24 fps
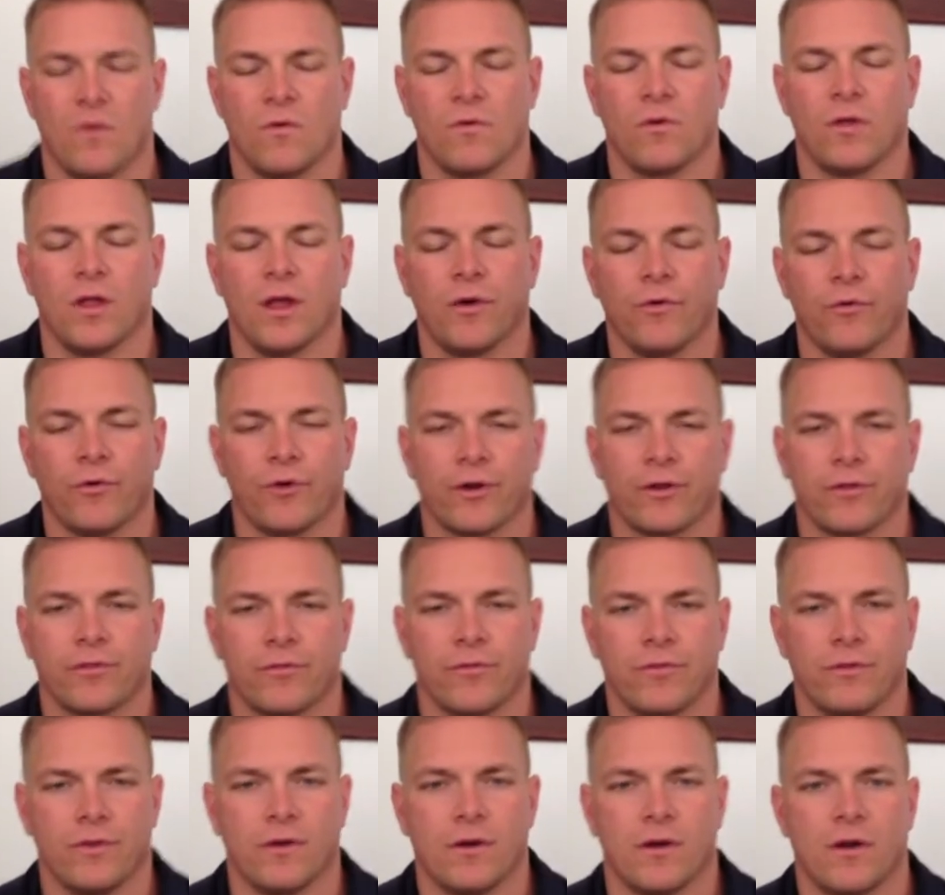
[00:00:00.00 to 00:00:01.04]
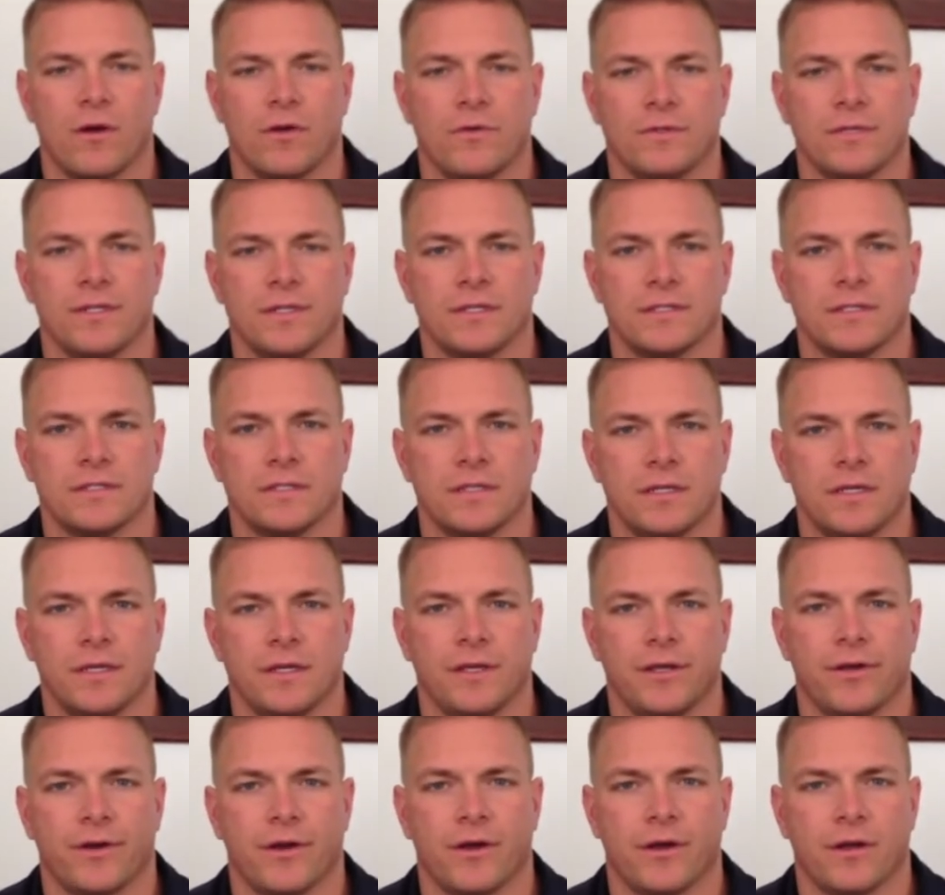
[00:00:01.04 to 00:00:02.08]
Well, I work through the ROTC
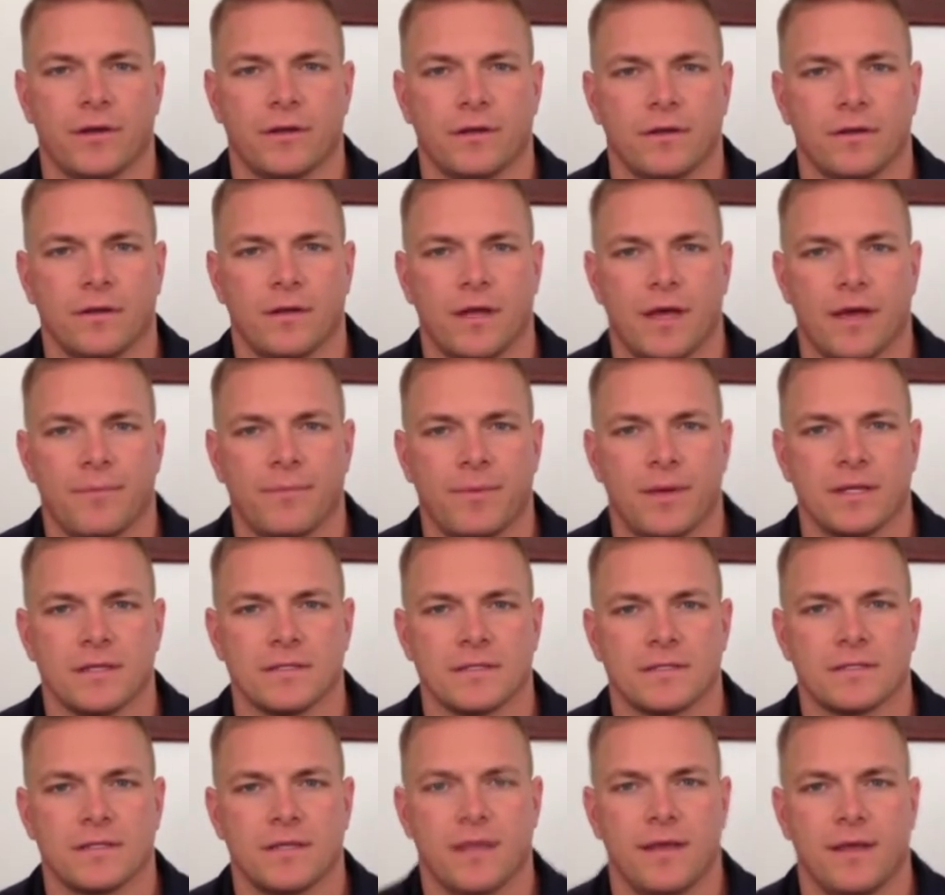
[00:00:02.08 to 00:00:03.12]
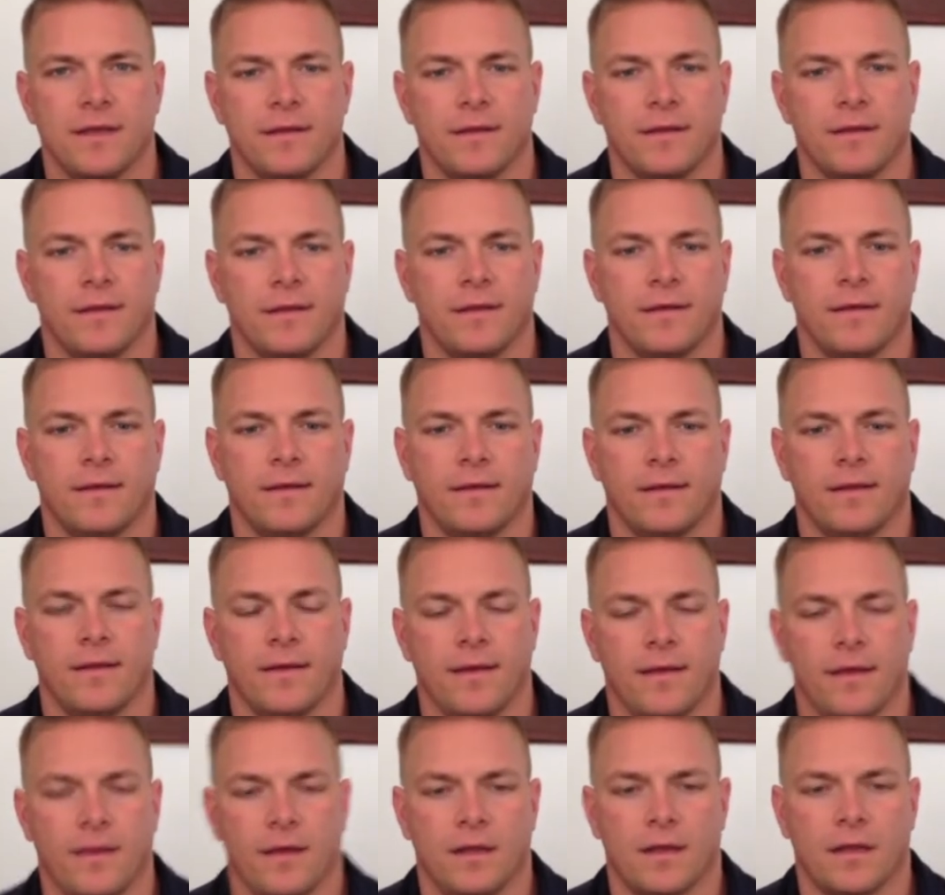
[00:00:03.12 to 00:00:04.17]
here at Penn State,
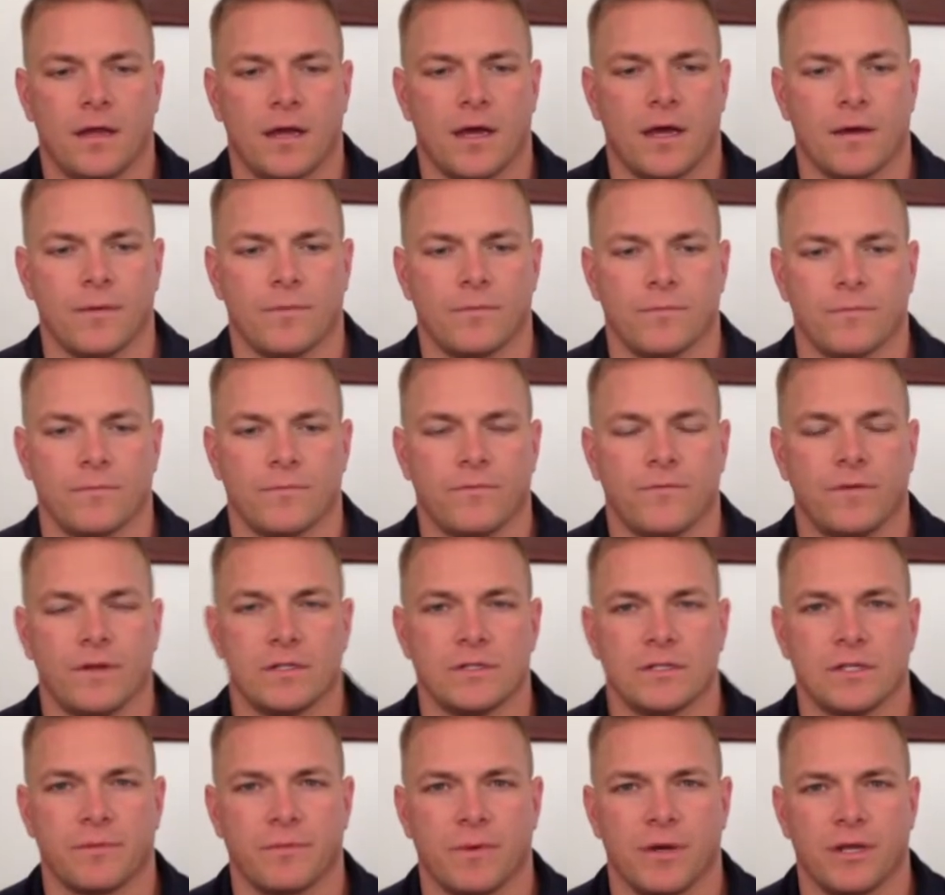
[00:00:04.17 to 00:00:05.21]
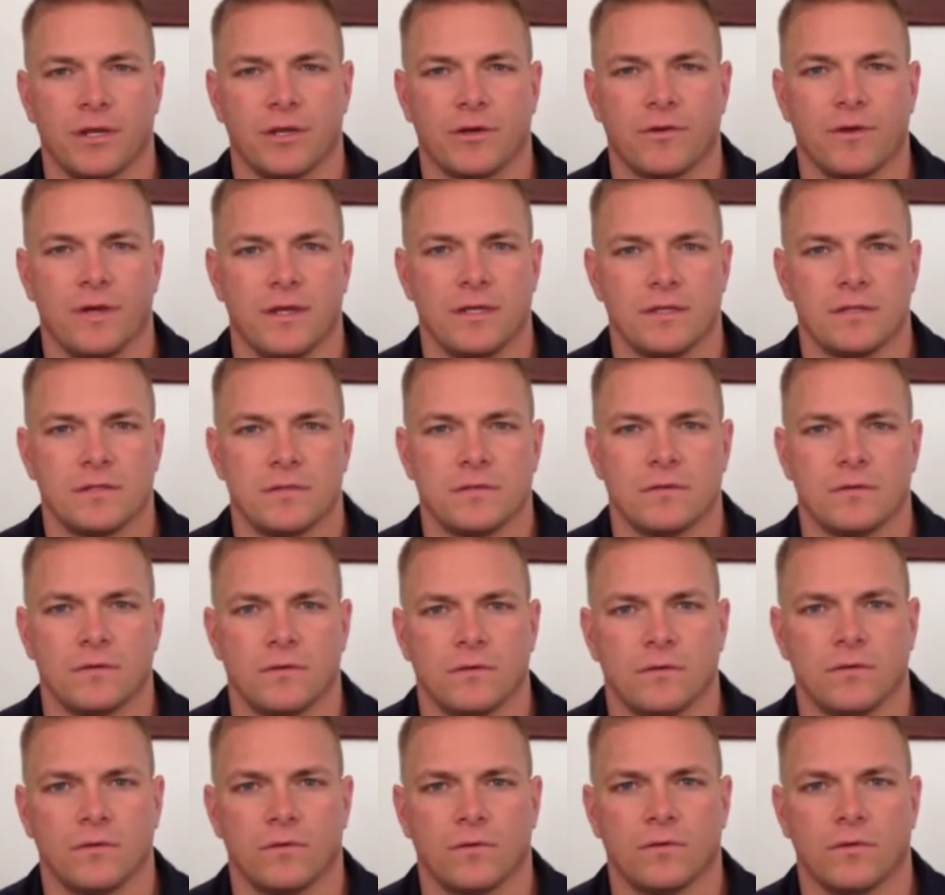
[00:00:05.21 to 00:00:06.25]
and finishing my degree
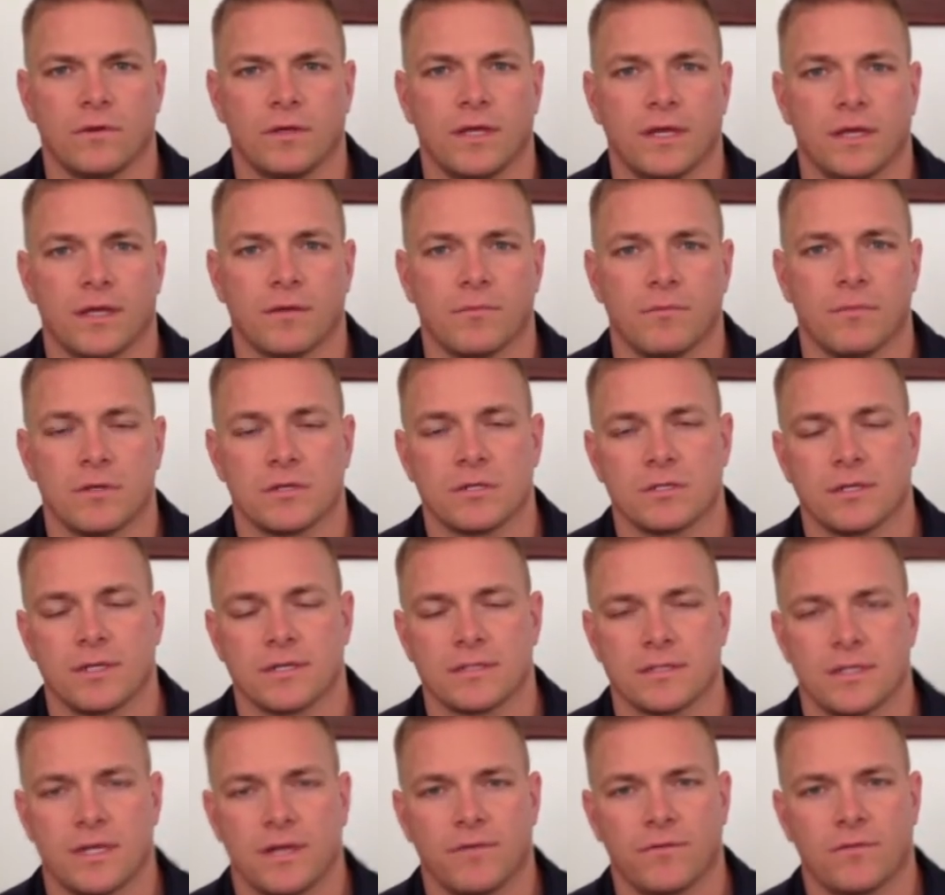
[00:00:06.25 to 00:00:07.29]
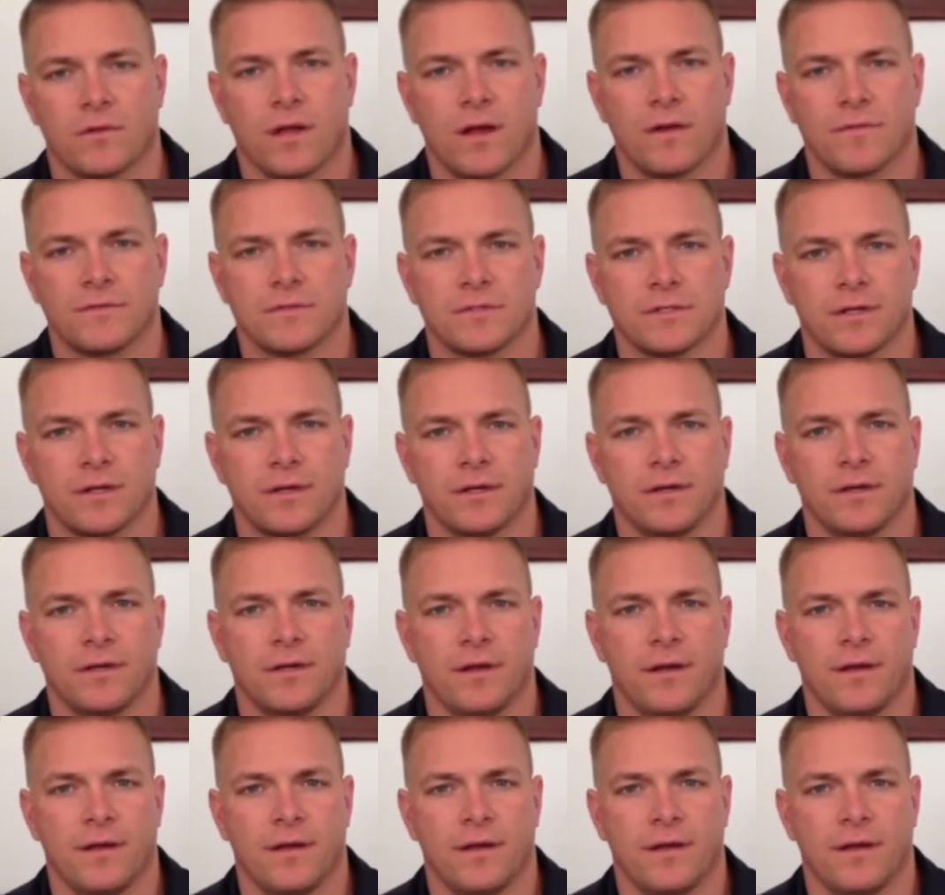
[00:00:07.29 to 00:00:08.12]
to get commissioned as a naval officer.